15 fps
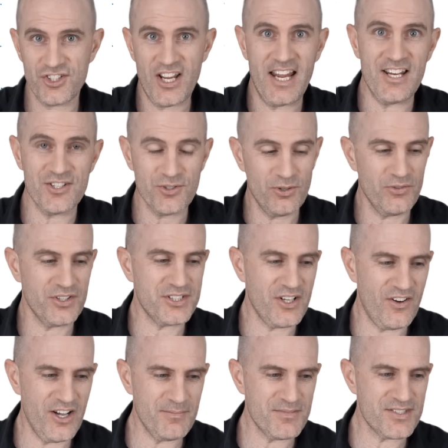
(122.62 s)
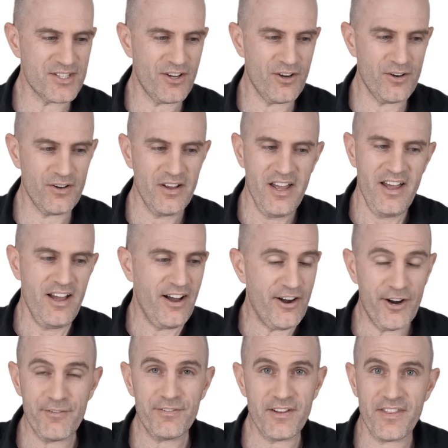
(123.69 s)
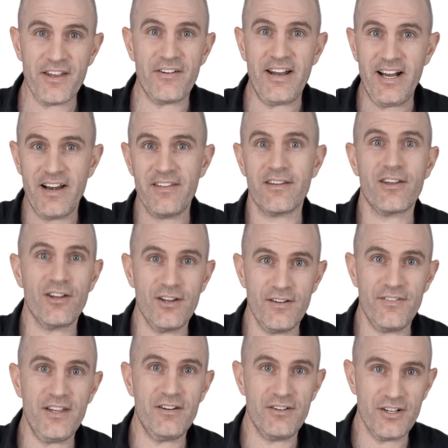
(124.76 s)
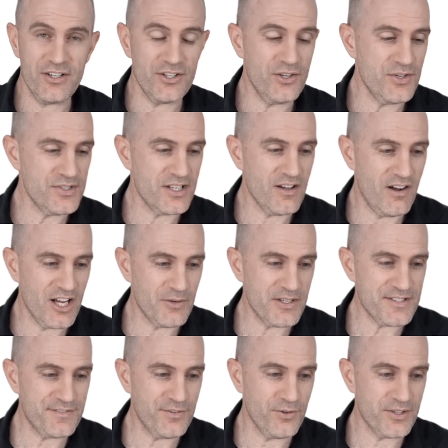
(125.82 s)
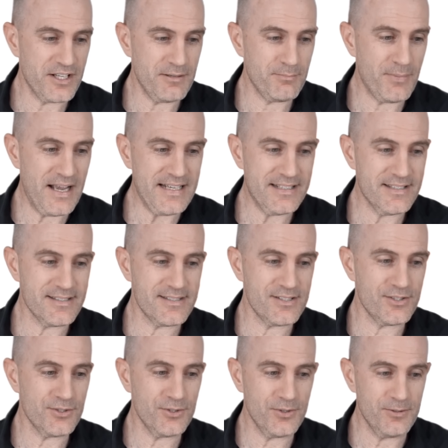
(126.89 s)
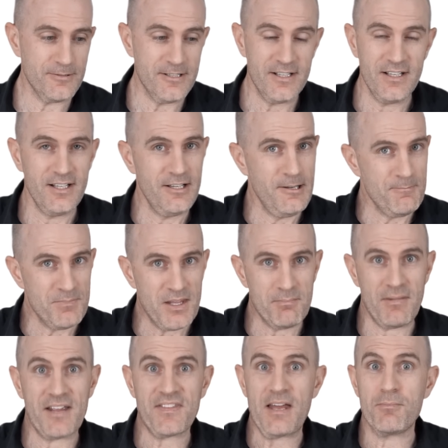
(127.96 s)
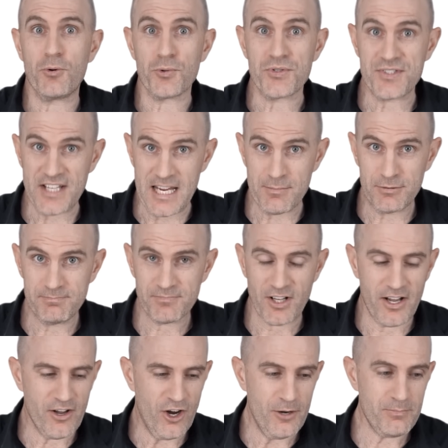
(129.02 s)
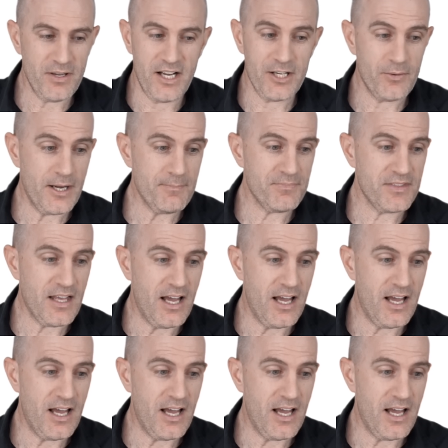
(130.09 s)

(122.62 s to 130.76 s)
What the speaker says: change all the time. So hopefully they're ahead of the curve there and are using iOS 14 betas to make that more stable, I hope. Anyway,